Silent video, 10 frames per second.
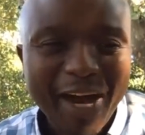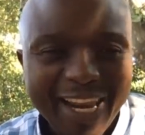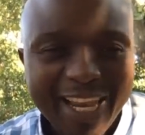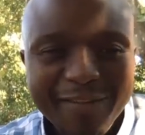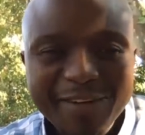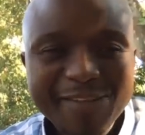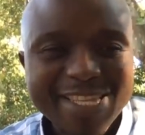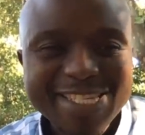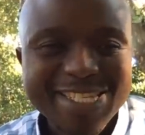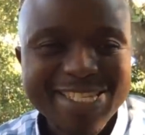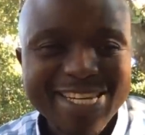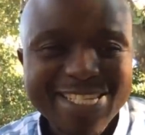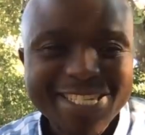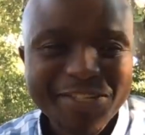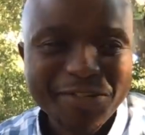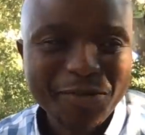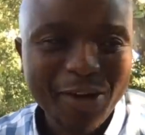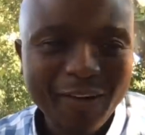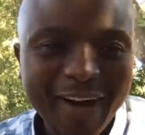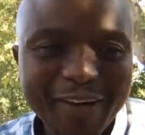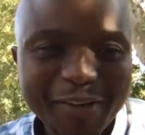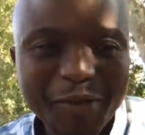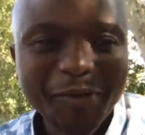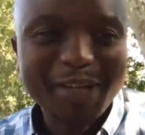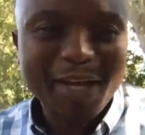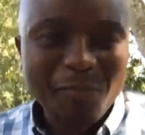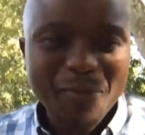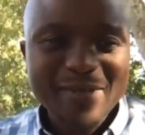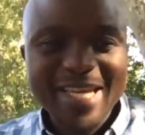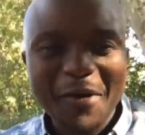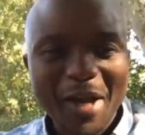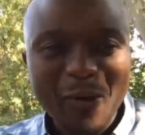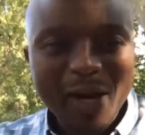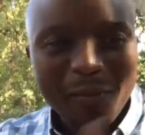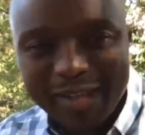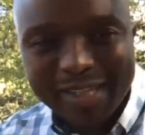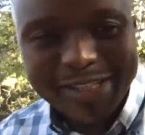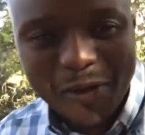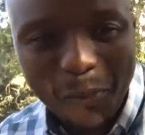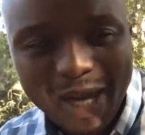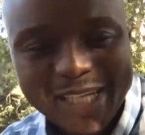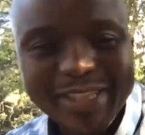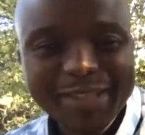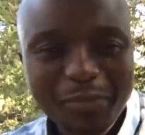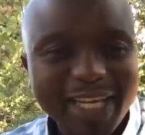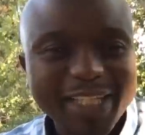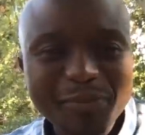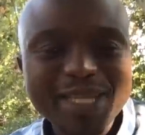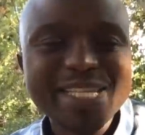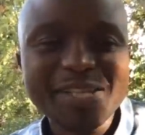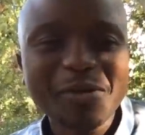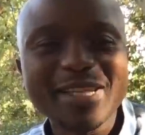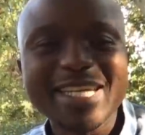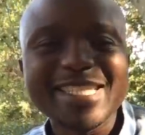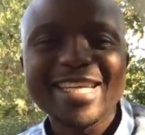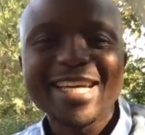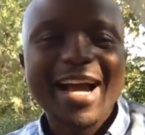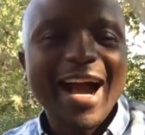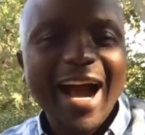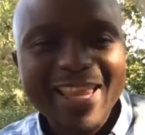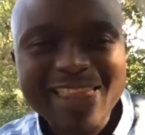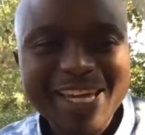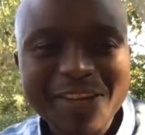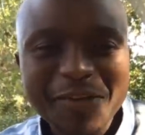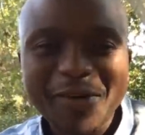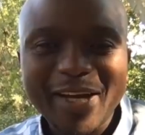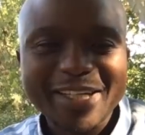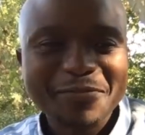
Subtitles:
love having this discussion around, you know, people saying, okay, what about, you know, plant meat and all that? I think, yeah, you know, like,